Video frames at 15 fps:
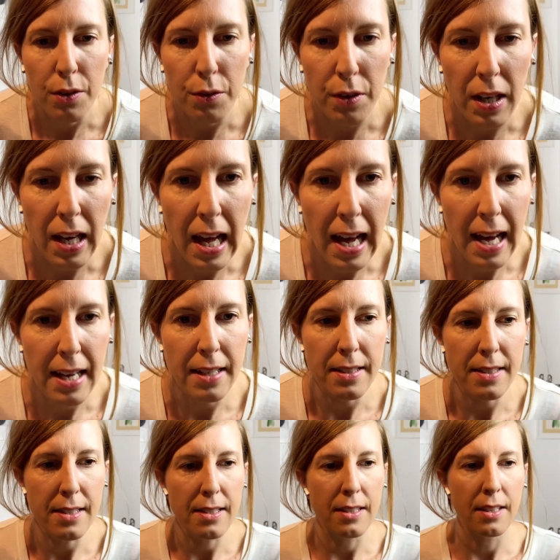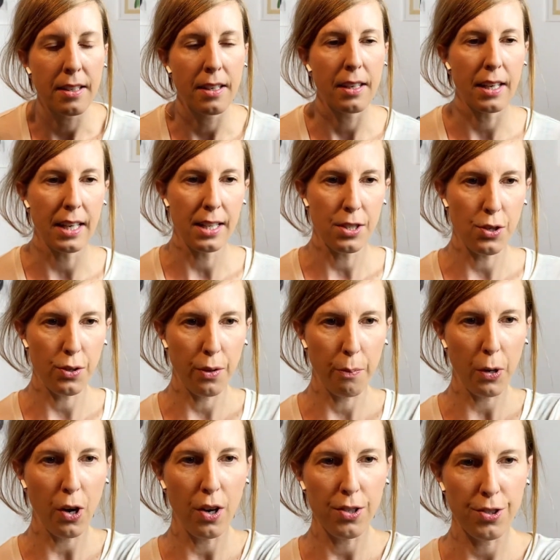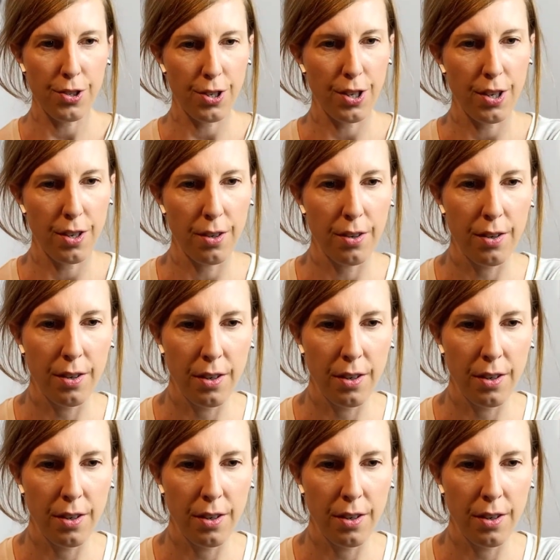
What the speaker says: relax into the posture.